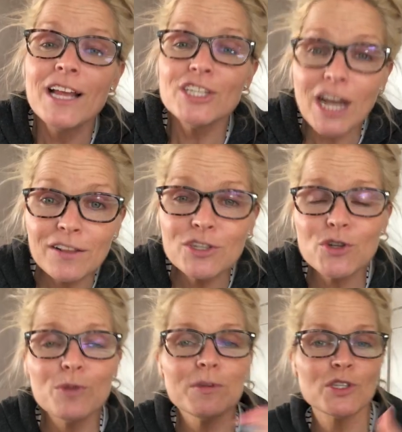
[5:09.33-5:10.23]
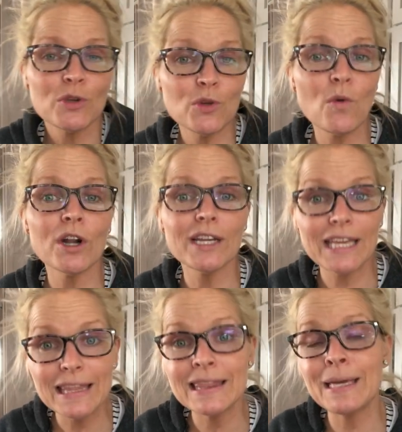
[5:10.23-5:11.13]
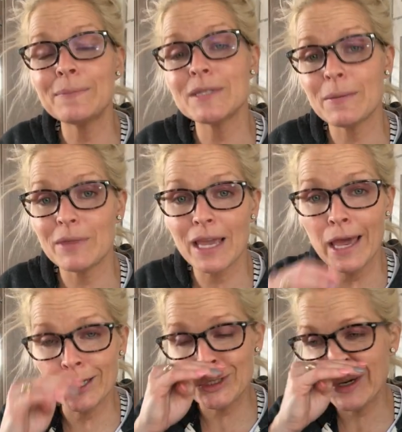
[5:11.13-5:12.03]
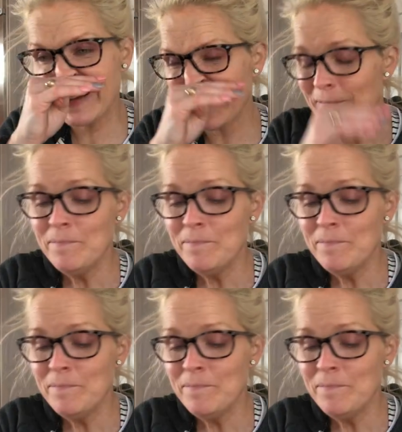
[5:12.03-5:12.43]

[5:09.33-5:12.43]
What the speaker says: challenge group, and so you want to get them something extra.